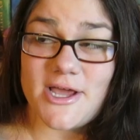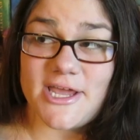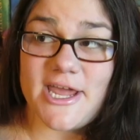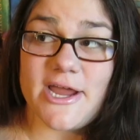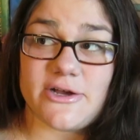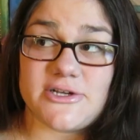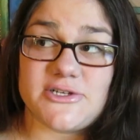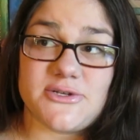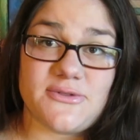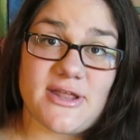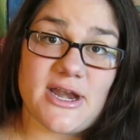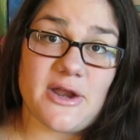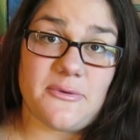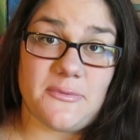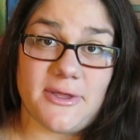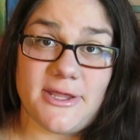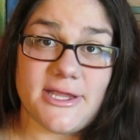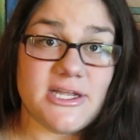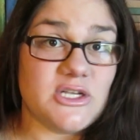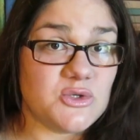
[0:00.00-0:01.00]
a character that I
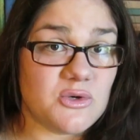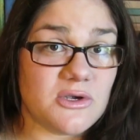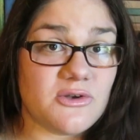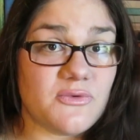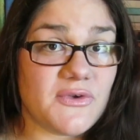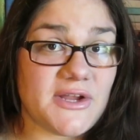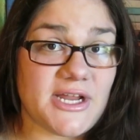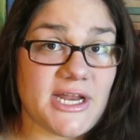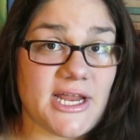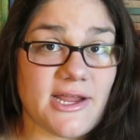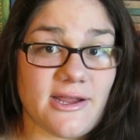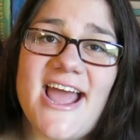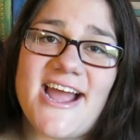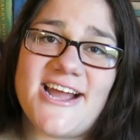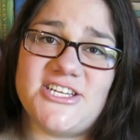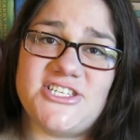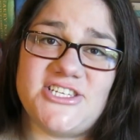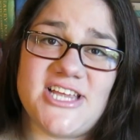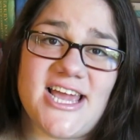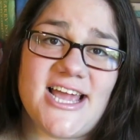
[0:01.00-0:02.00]
really enjoyed reading.
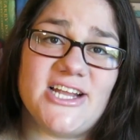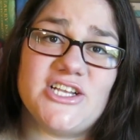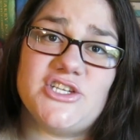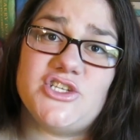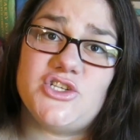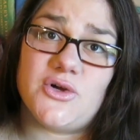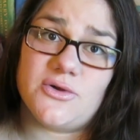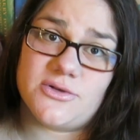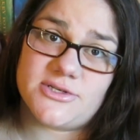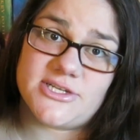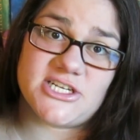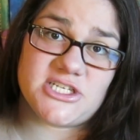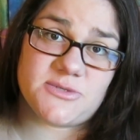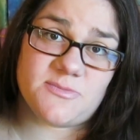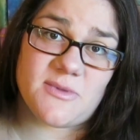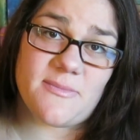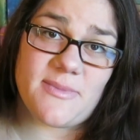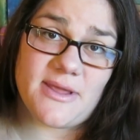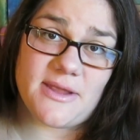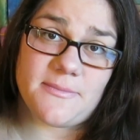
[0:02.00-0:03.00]
Hashtag don't touch
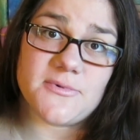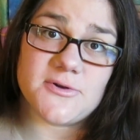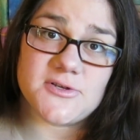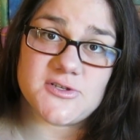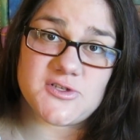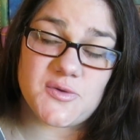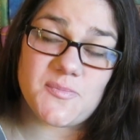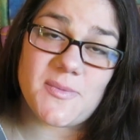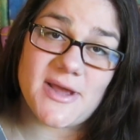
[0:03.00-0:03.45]
my papers, you